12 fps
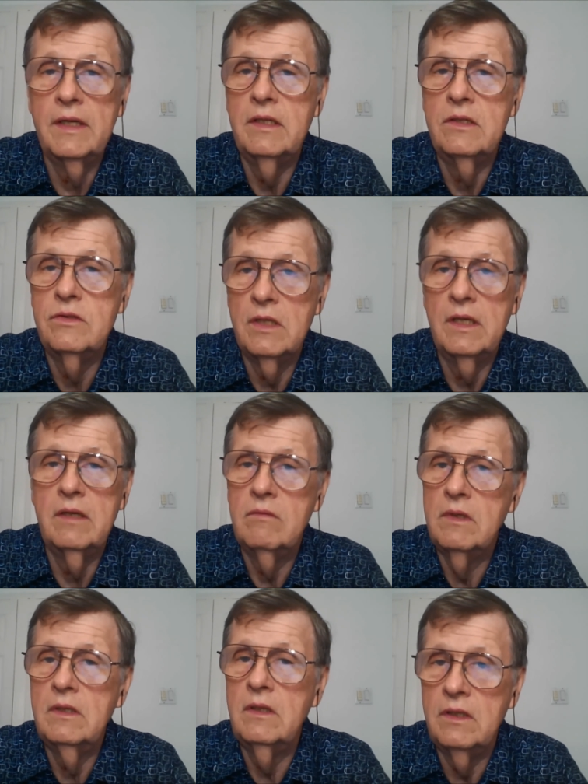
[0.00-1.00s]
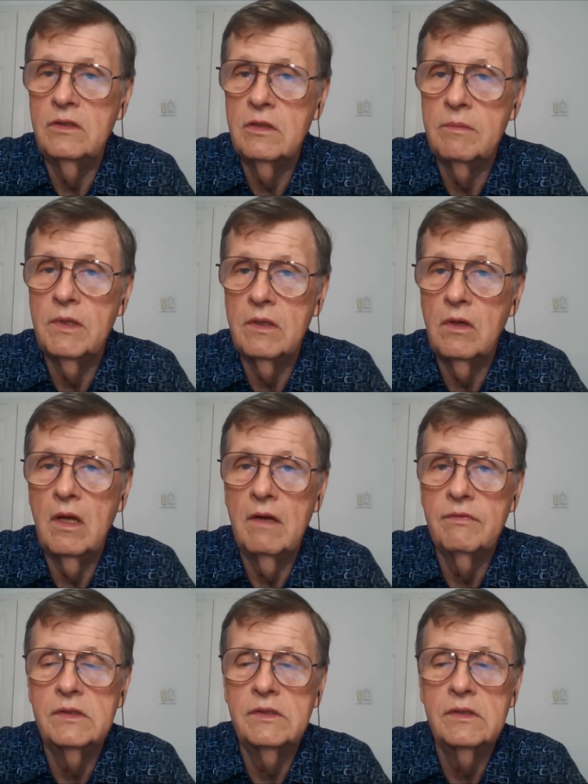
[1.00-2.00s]
I did say Elizabeth
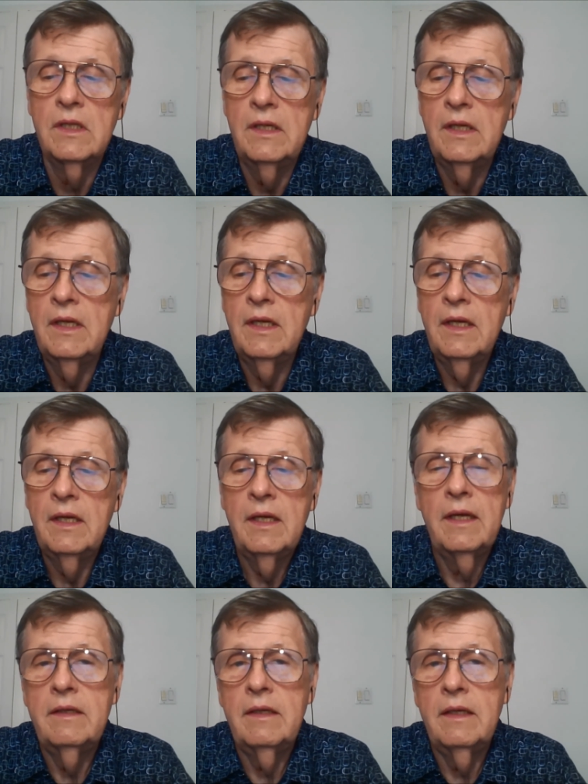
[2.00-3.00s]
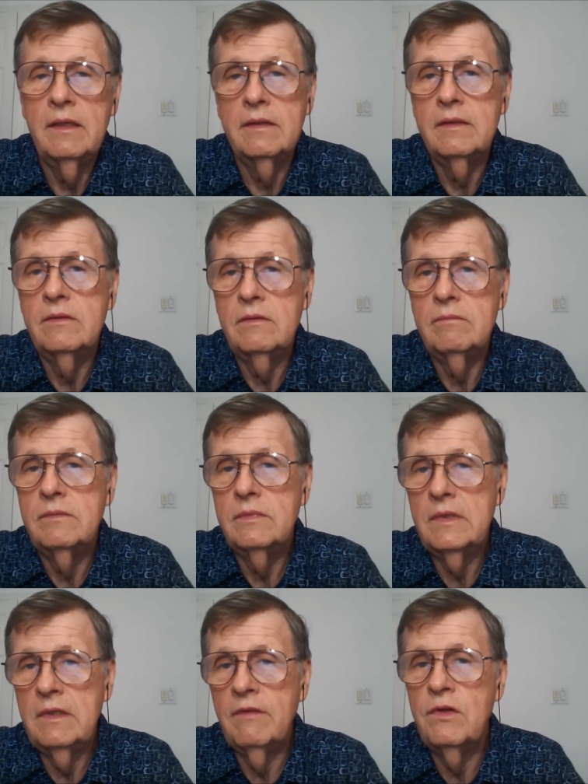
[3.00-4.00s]
Loftus.
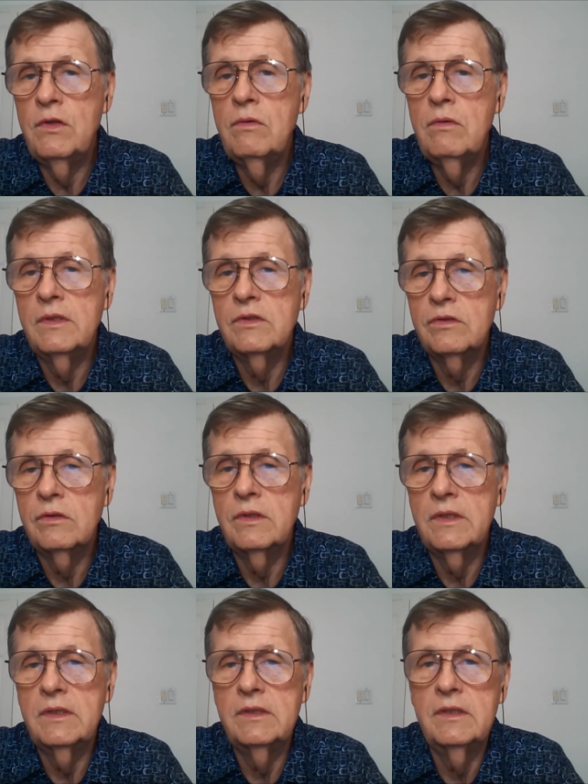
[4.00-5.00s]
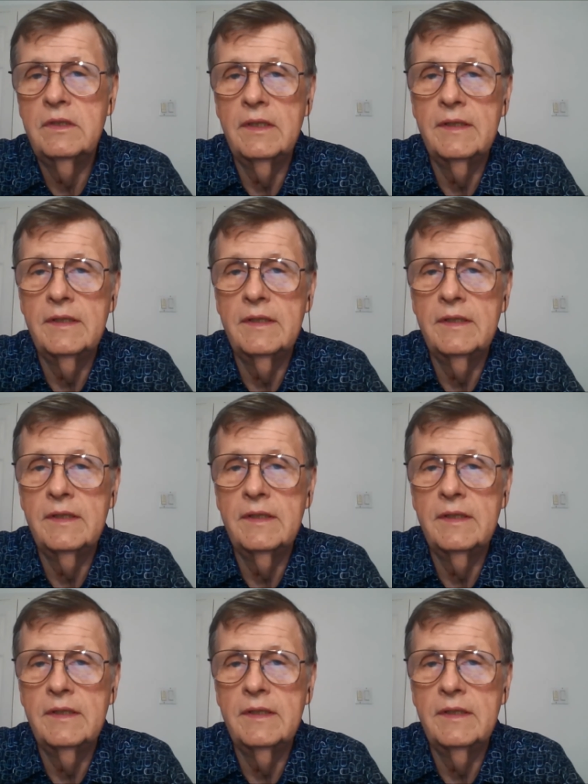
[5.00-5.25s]
If you inserted